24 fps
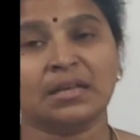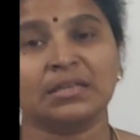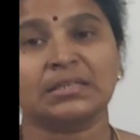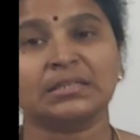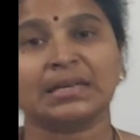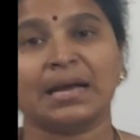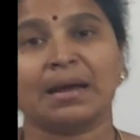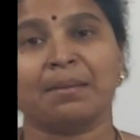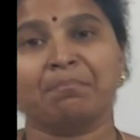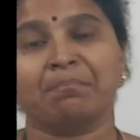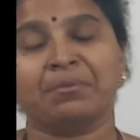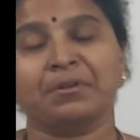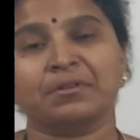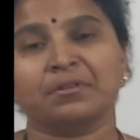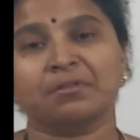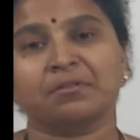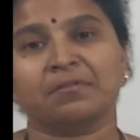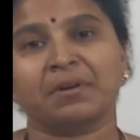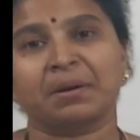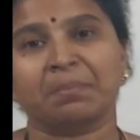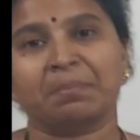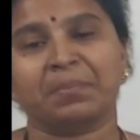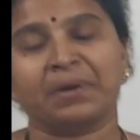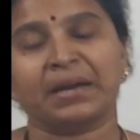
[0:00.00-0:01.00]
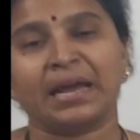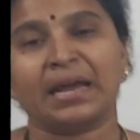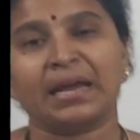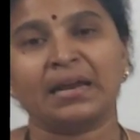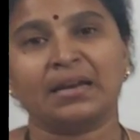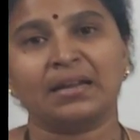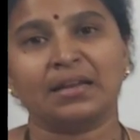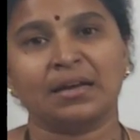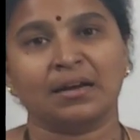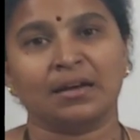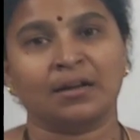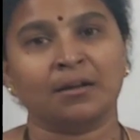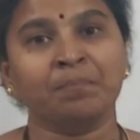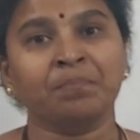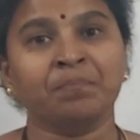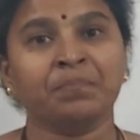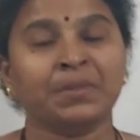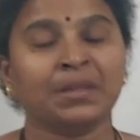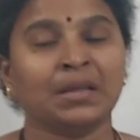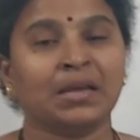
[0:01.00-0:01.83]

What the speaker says: the examples of reptilia